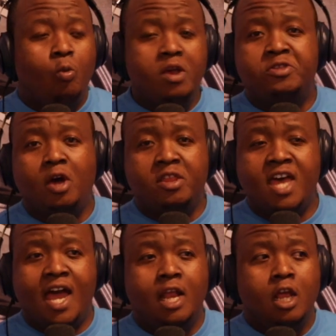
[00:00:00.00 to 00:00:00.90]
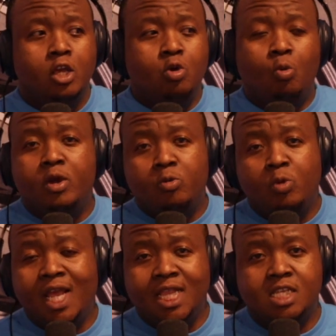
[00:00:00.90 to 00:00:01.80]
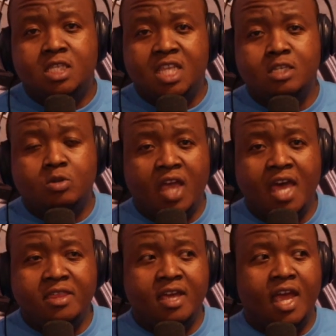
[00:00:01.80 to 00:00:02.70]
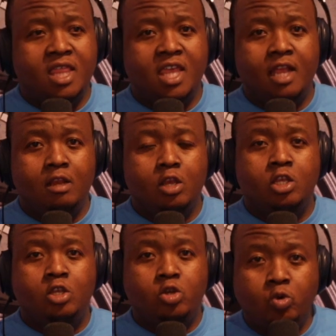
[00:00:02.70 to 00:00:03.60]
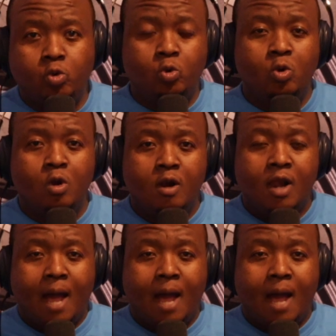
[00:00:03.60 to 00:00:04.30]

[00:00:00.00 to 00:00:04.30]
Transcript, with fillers: We thought that we're in this thing together, and then you,